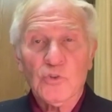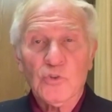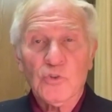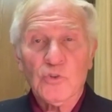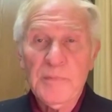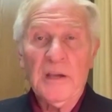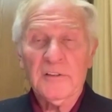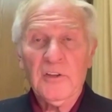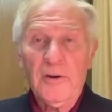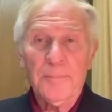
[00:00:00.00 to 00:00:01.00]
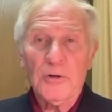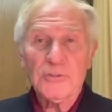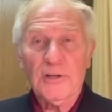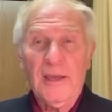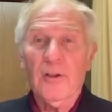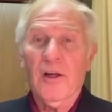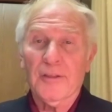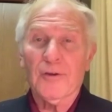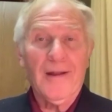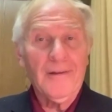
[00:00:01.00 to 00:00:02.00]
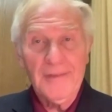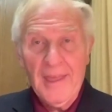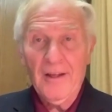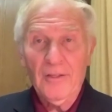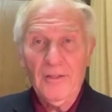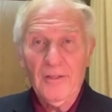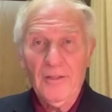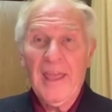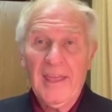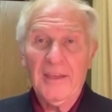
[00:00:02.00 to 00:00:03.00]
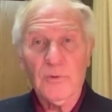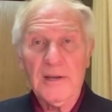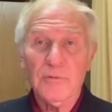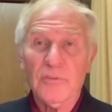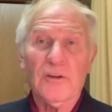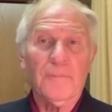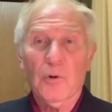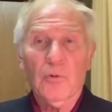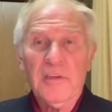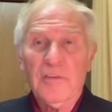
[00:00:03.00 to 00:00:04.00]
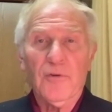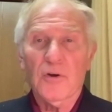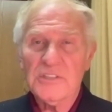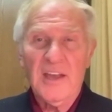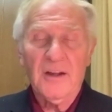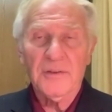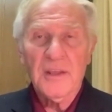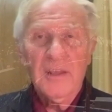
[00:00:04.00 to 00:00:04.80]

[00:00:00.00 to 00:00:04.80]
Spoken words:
troops, military personnel on the ground now than we had when he was going to pull these folks out.